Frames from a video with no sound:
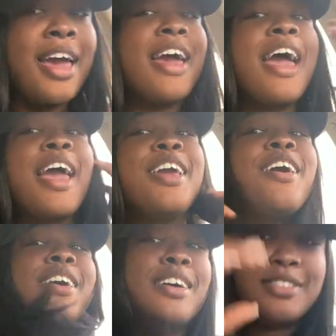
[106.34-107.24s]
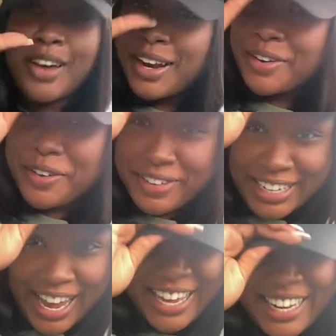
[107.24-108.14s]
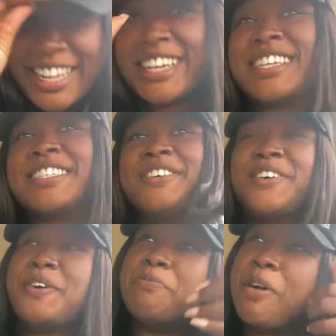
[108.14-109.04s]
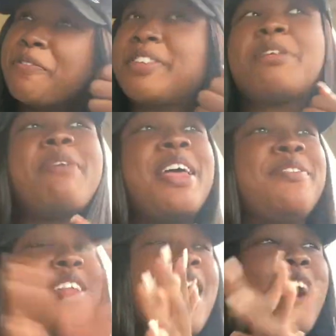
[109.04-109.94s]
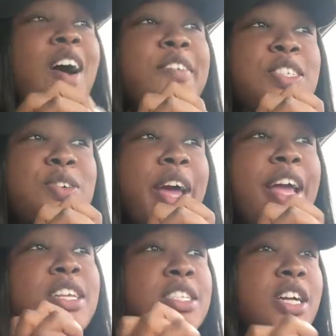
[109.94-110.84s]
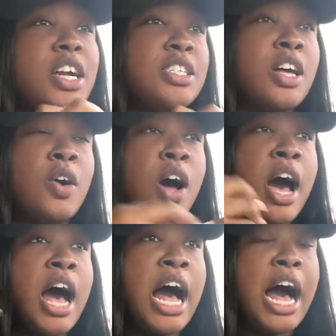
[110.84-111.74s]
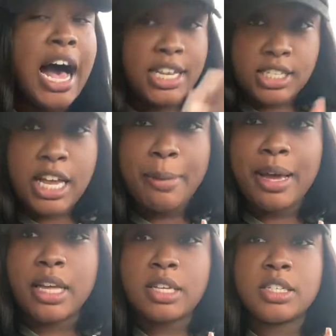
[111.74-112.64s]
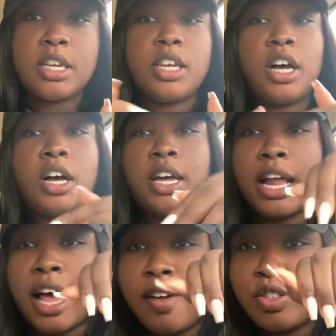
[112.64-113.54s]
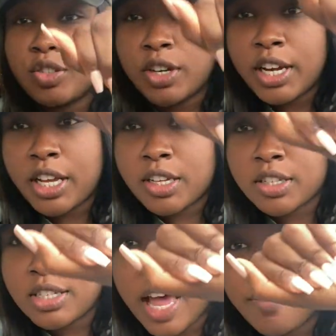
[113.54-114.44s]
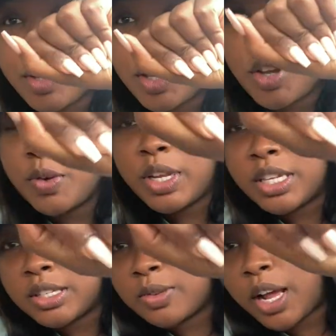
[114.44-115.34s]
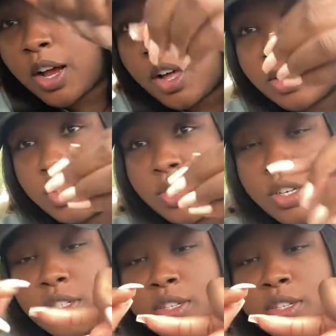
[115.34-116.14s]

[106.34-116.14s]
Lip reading: Hey y'all know I don't know what day it is. Ooh, monthly May vlog off to a good start. So I just got my nails done, y'all, and I have short nails. I have cuties. That's what I call the short nails.